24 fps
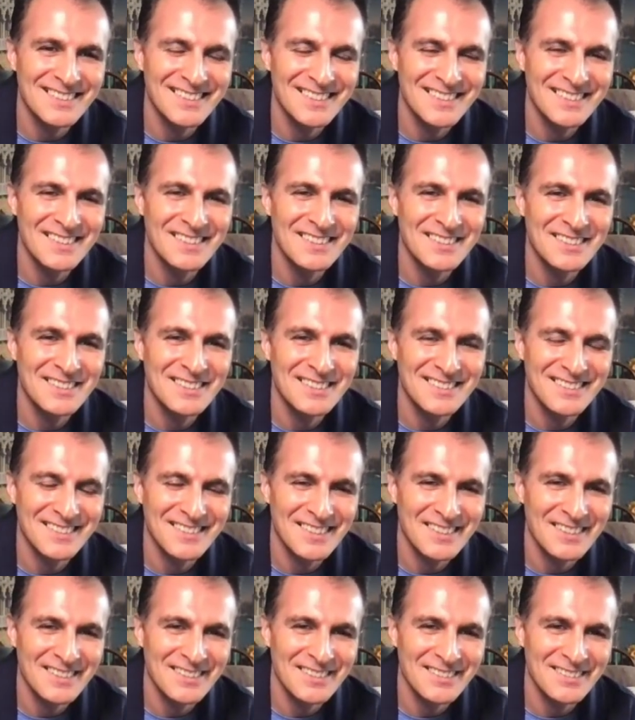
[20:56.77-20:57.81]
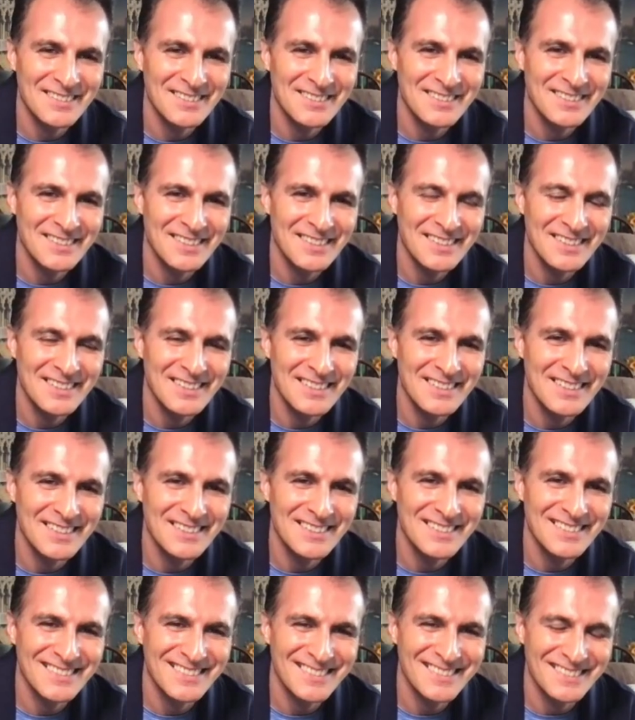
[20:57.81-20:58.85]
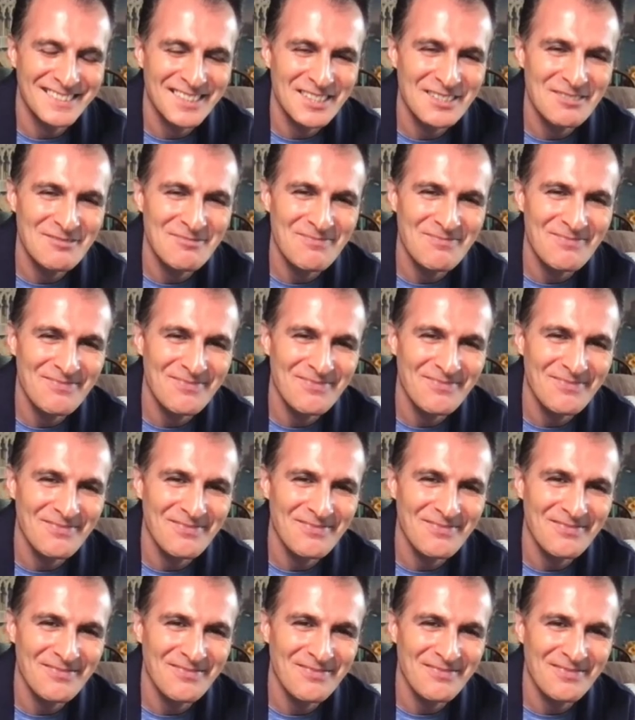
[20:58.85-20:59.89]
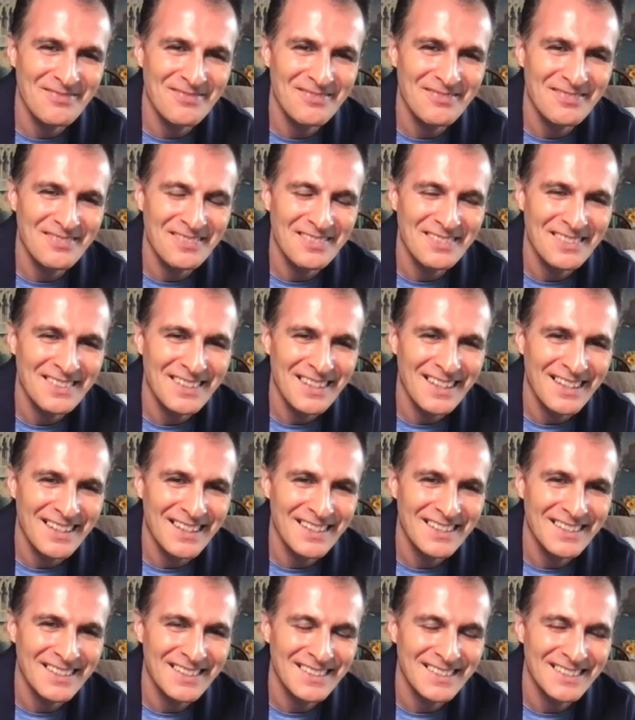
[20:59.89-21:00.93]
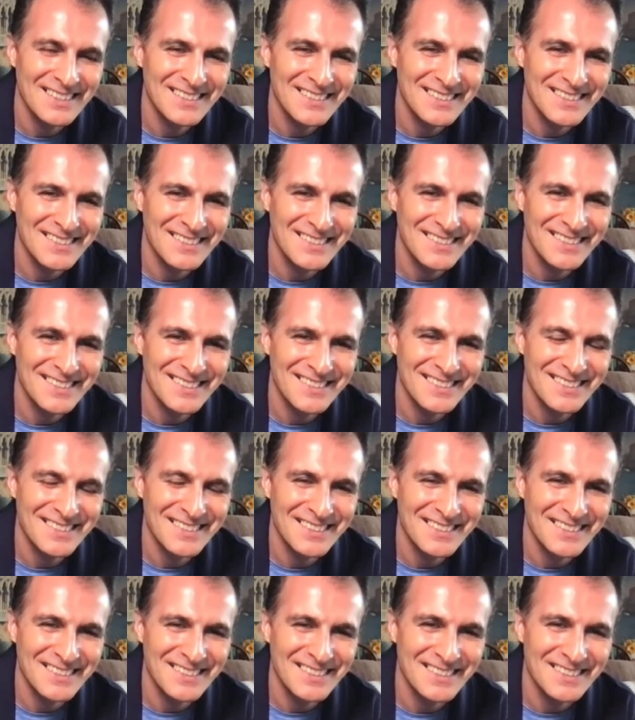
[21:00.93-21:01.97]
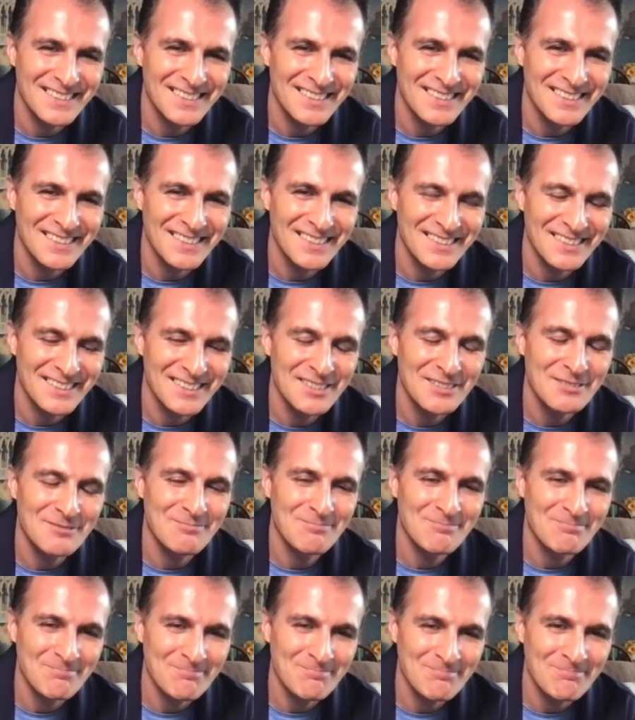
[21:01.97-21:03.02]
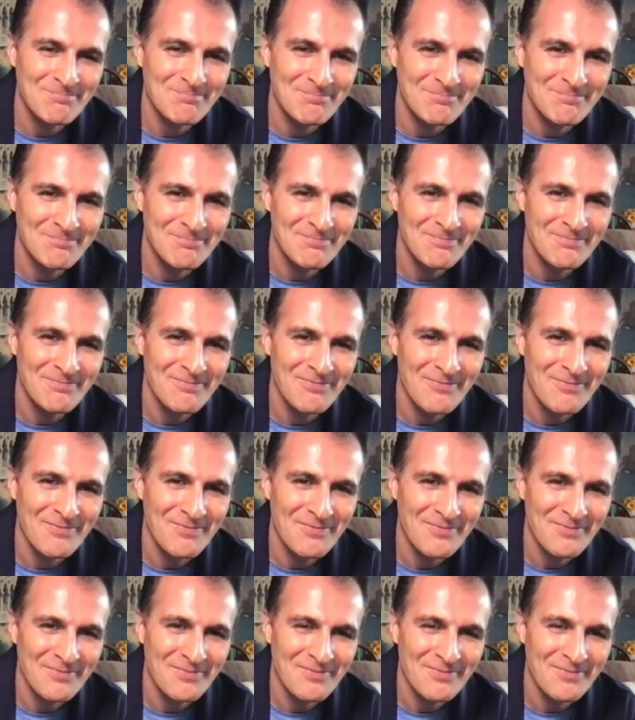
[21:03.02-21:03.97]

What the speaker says: [no speech]